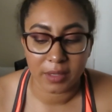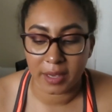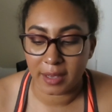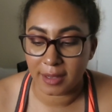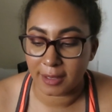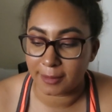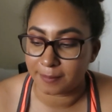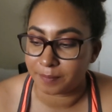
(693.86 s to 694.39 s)

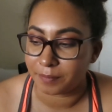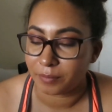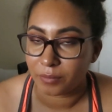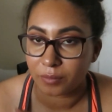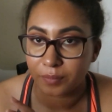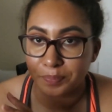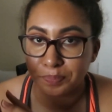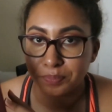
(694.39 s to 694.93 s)

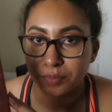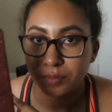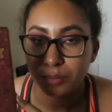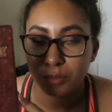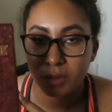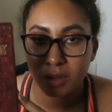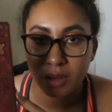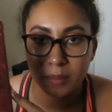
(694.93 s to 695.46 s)

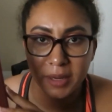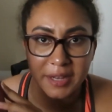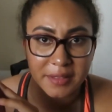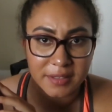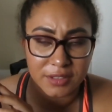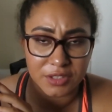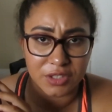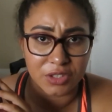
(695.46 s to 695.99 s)
But I
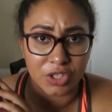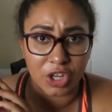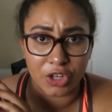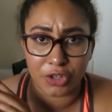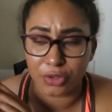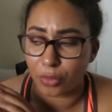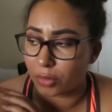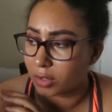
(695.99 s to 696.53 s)
think this is
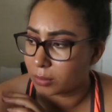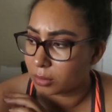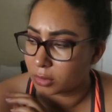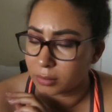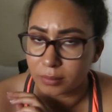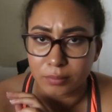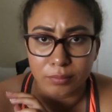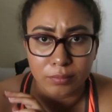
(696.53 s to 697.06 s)

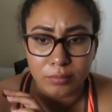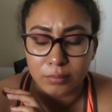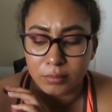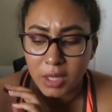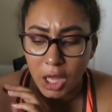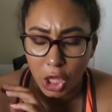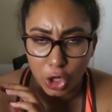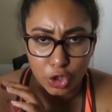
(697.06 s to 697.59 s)
adorable.
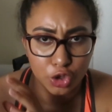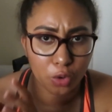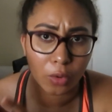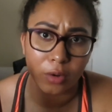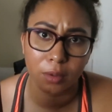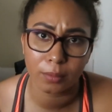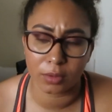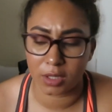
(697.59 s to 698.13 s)

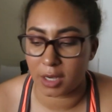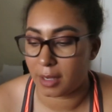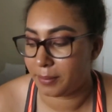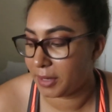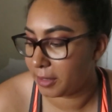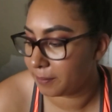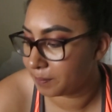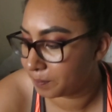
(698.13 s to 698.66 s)
Adorable
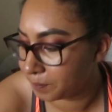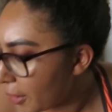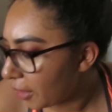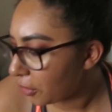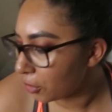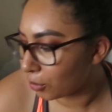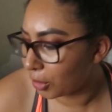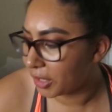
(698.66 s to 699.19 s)
copy.
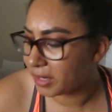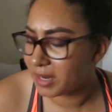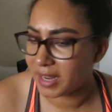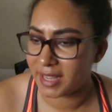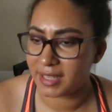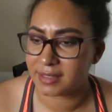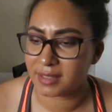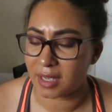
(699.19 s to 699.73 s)
Another one
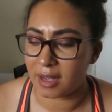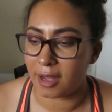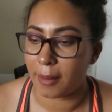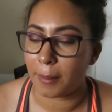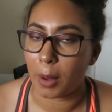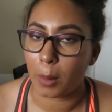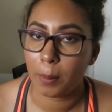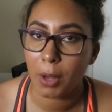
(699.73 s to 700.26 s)
is
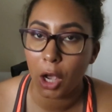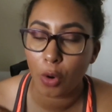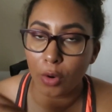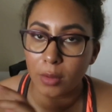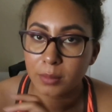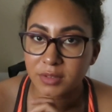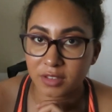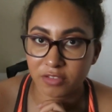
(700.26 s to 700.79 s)

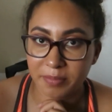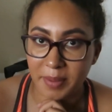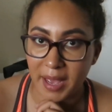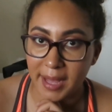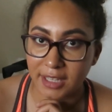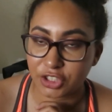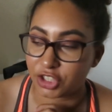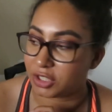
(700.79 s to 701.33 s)
Poems of
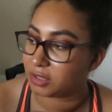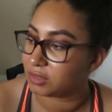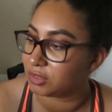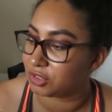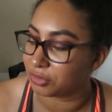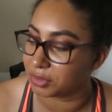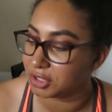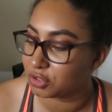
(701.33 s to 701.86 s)
Passion.
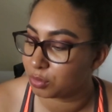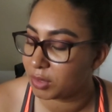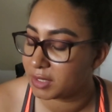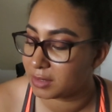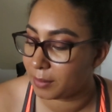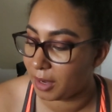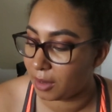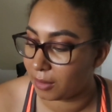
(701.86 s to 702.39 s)
So this one
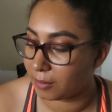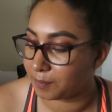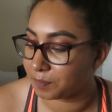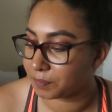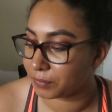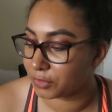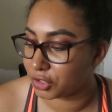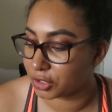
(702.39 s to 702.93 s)
is about,
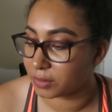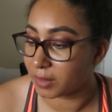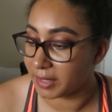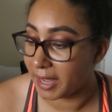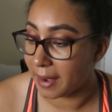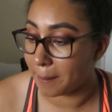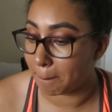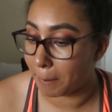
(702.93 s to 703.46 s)
just
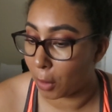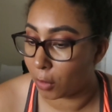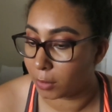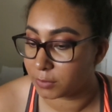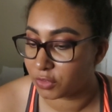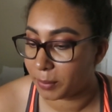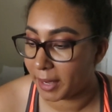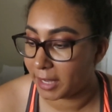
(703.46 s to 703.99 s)
again,
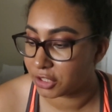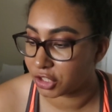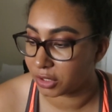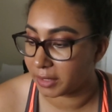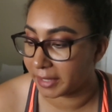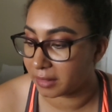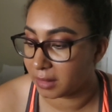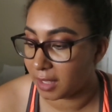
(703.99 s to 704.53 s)
poems of passion,
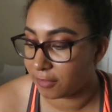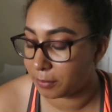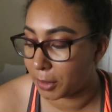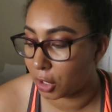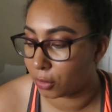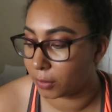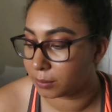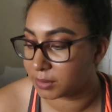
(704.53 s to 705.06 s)
like love
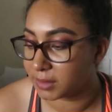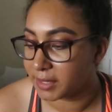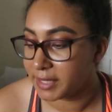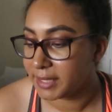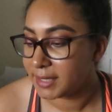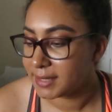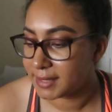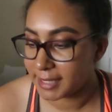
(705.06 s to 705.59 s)
poems,
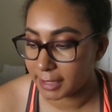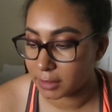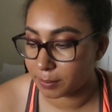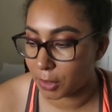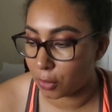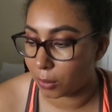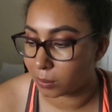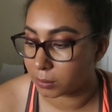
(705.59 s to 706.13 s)
sex
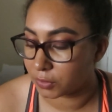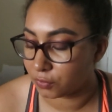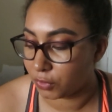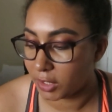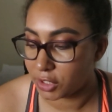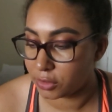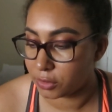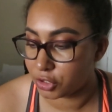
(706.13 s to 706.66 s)
poems,
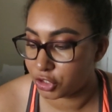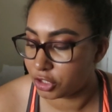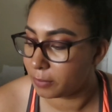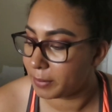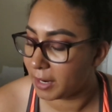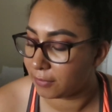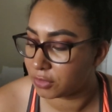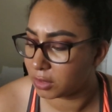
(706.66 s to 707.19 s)

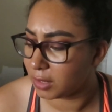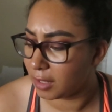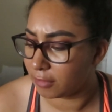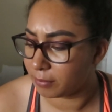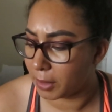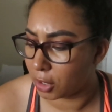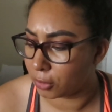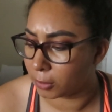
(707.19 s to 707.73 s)
friendship after
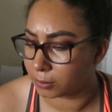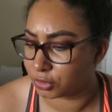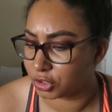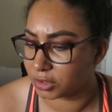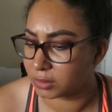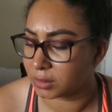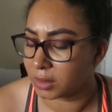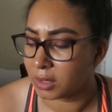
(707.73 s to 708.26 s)
love poems, just